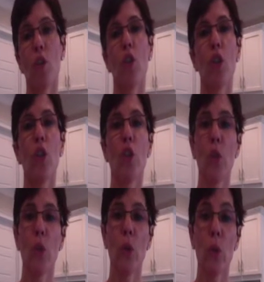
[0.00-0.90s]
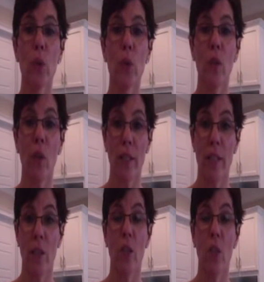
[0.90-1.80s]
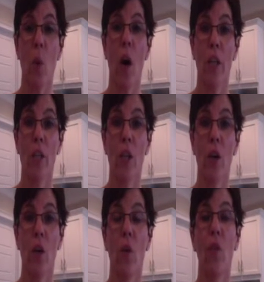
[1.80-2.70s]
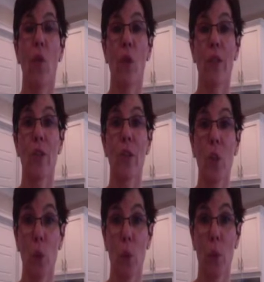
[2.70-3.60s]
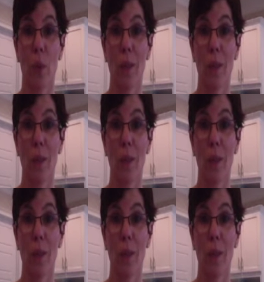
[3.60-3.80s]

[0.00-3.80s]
you're gonna use the rest of the squash for soup,